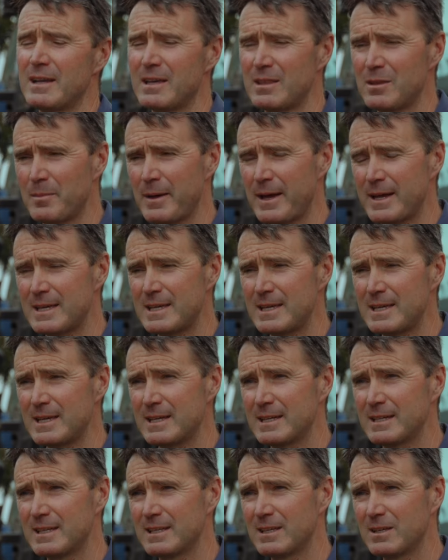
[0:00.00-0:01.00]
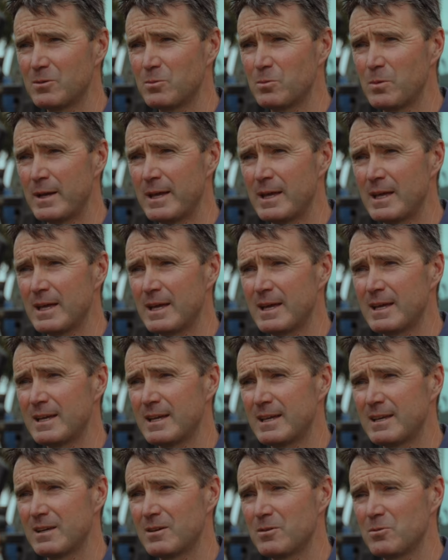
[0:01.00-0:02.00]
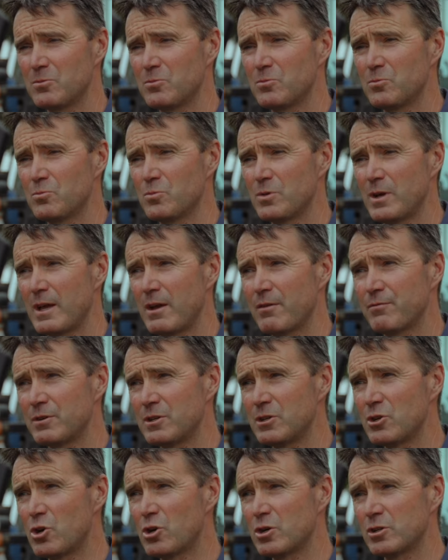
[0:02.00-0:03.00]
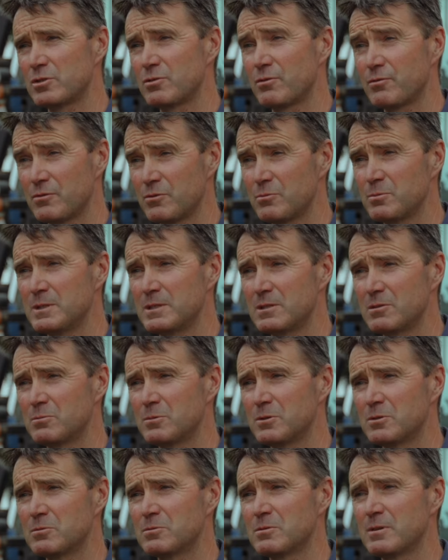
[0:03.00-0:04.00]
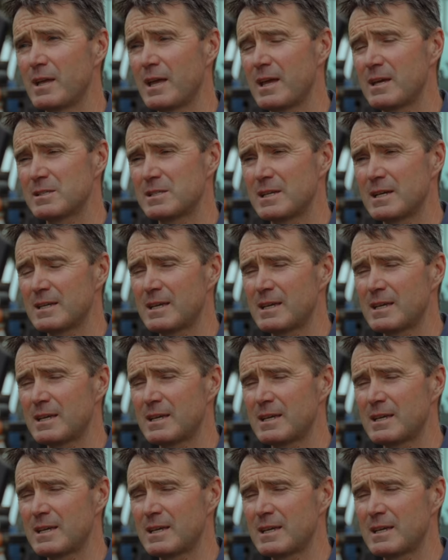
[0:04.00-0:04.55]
out the back here where every night through winter we'll house our